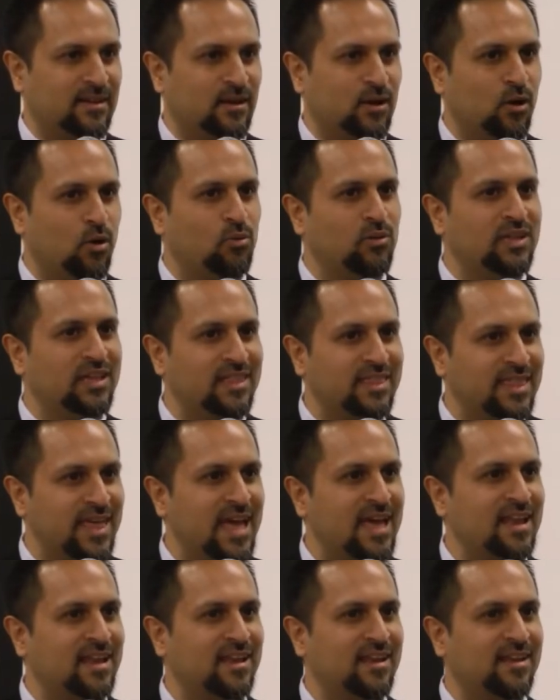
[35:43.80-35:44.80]
Only
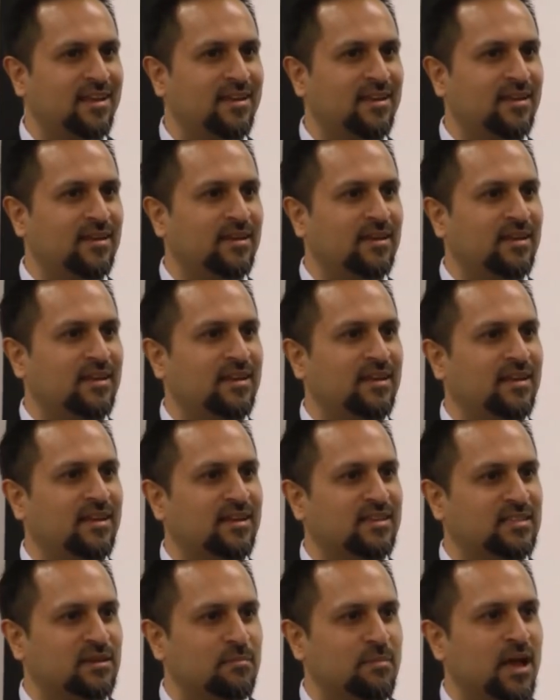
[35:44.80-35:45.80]
then
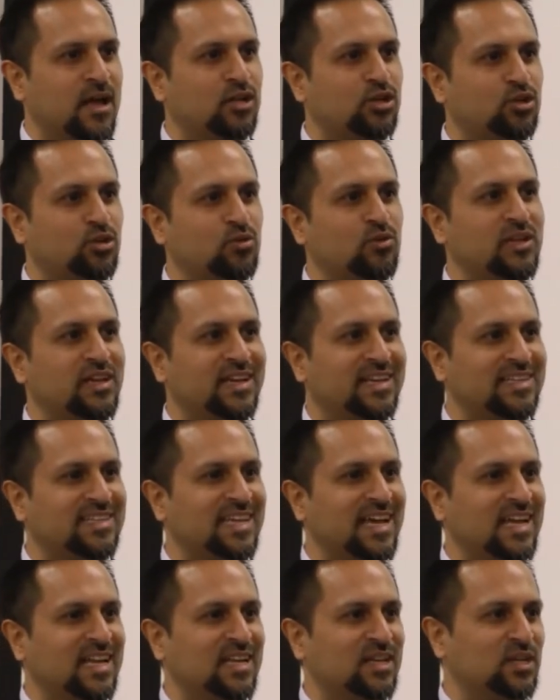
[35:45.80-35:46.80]
is a man truly
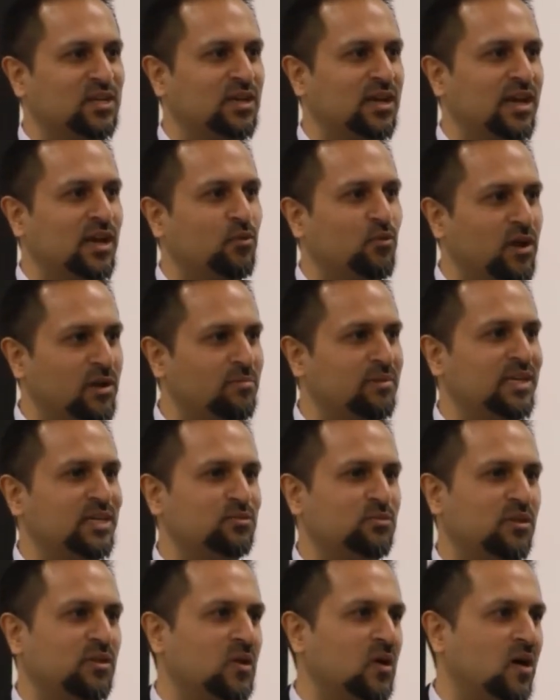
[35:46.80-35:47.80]
content and well pleased
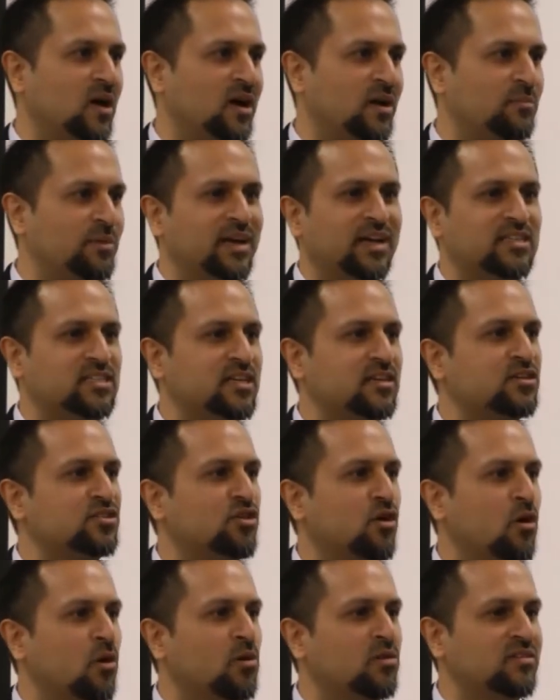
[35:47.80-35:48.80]
with God, because it is
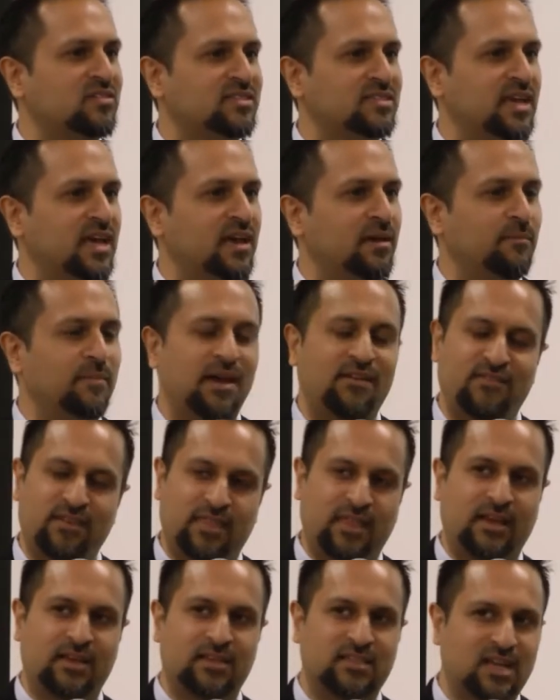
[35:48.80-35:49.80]
all the same.
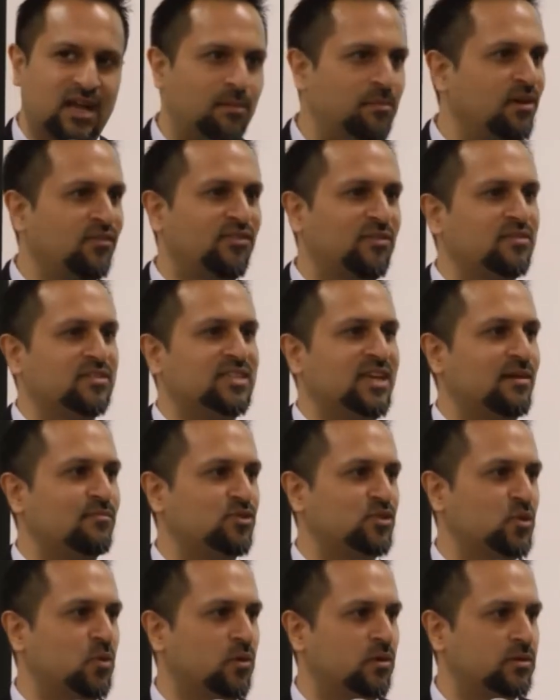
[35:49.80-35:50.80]
Everything is coming from the same
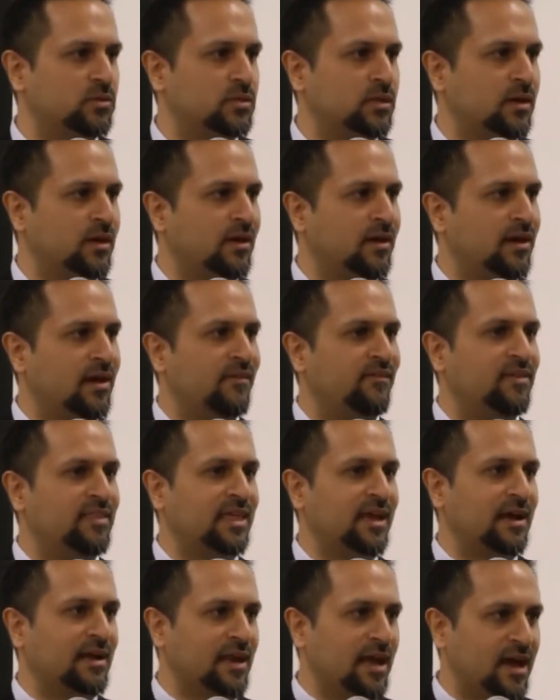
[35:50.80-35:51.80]
source.
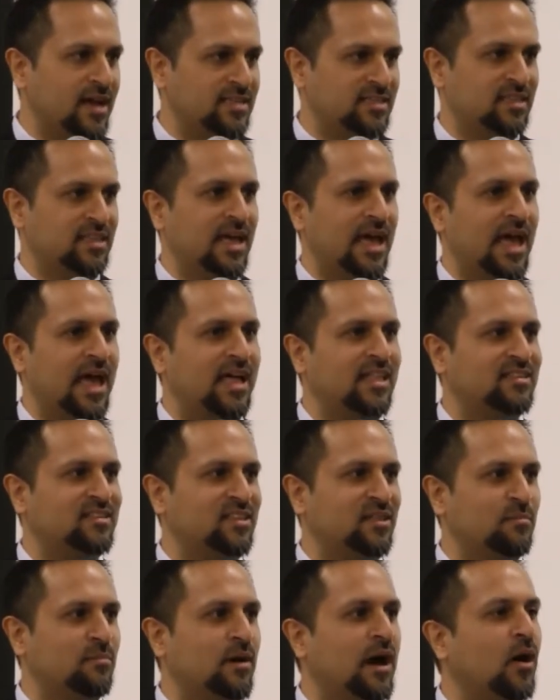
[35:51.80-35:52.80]
Everything lies in the hands
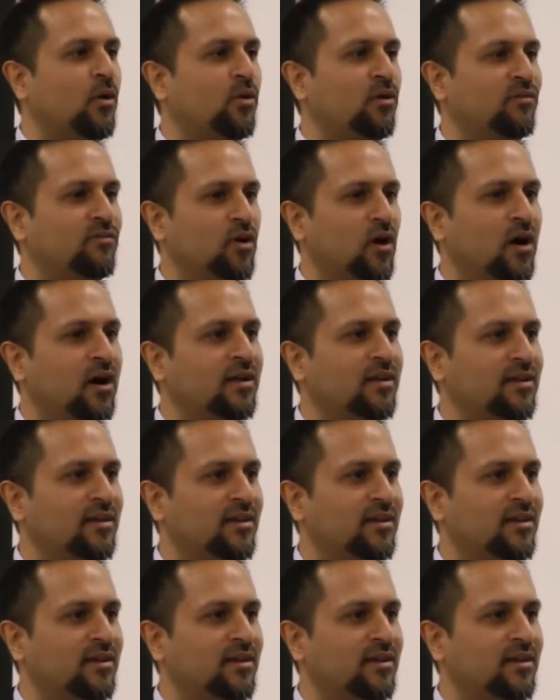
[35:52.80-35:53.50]
and the power of God.